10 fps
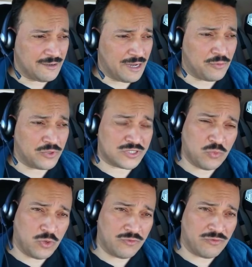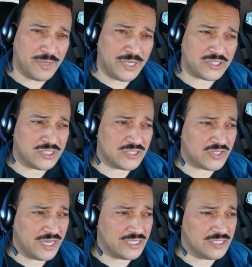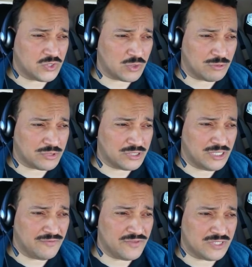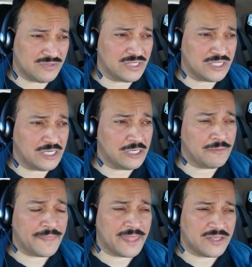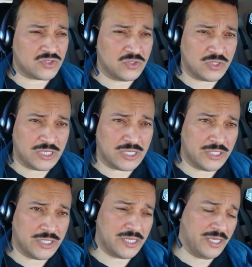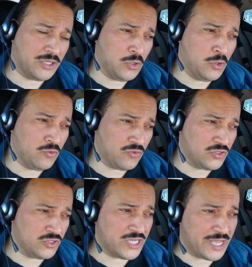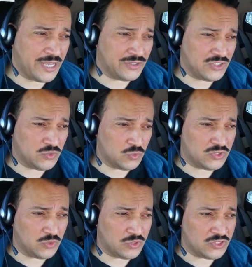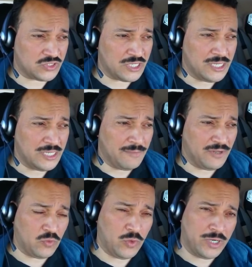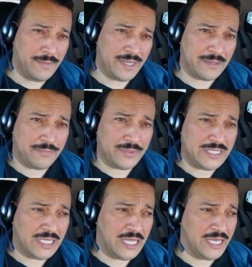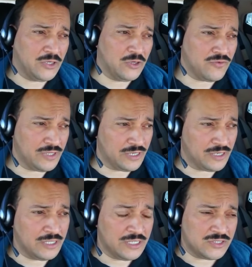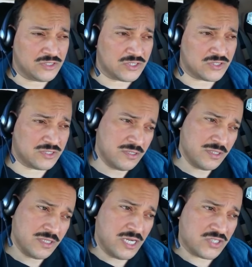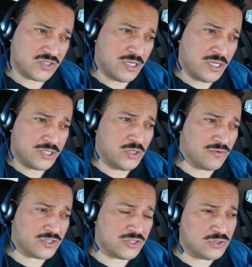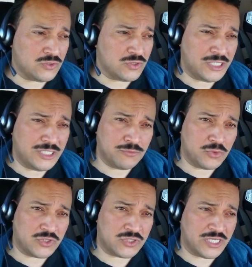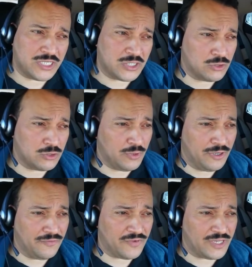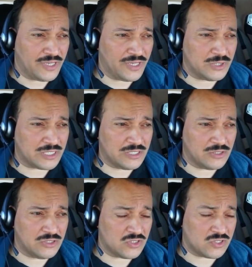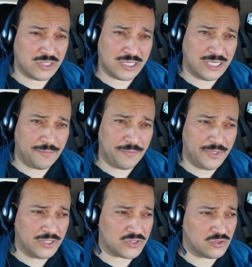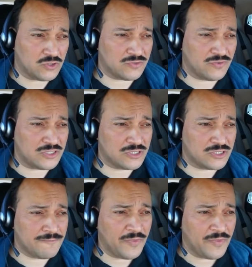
I'll put some more information inside the description of this video so you can click and go over and check out these resources. But if you want to make a beeline over there, just hustle on over to Hebrew Study Group on Facebook. You can just look it up in the search feature,